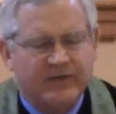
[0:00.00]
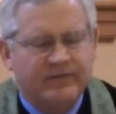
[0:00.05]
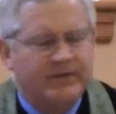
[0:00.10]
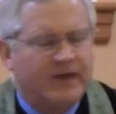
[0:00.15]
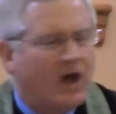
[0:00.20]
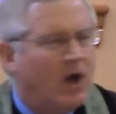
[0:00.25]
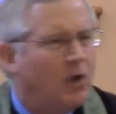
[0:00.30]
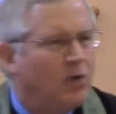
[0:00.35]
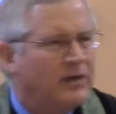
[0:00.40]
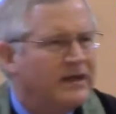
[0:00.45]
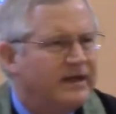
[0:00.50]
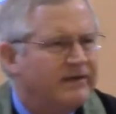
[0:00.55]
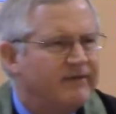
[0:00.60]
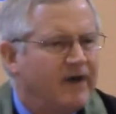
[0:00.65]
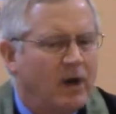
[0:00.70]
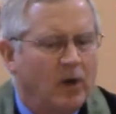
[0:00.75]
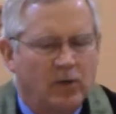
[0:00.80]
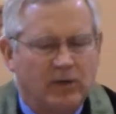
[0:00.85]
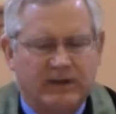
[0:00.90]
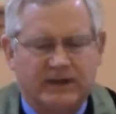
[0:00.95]
the Holy of
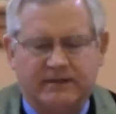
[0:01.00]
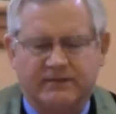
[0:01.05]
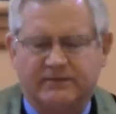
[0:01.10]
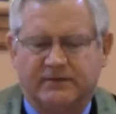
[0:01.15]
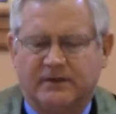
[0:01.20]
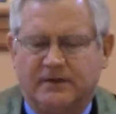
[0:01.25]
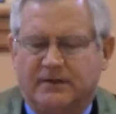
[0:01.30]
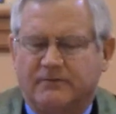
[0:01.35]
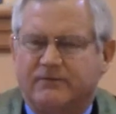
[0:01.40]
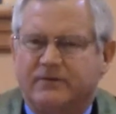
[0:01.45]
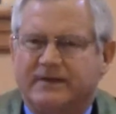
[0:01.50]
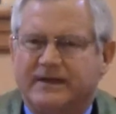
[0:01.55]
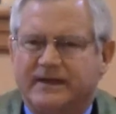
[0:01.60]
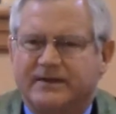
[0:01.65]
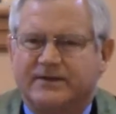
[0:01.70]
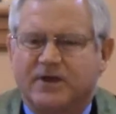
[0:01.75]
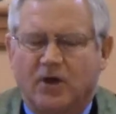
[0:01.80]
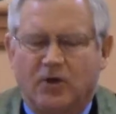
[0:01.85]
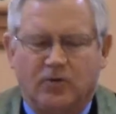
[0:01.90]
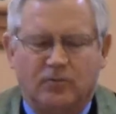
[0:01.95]
Holies for the
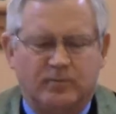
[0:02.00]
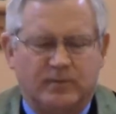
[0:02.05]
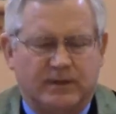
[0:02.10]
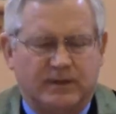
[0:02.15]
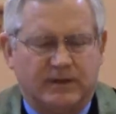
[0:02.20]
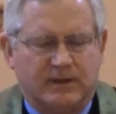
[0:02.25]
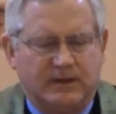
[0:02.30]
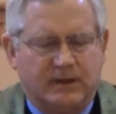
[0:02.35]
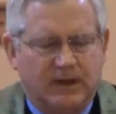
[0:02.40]
atonement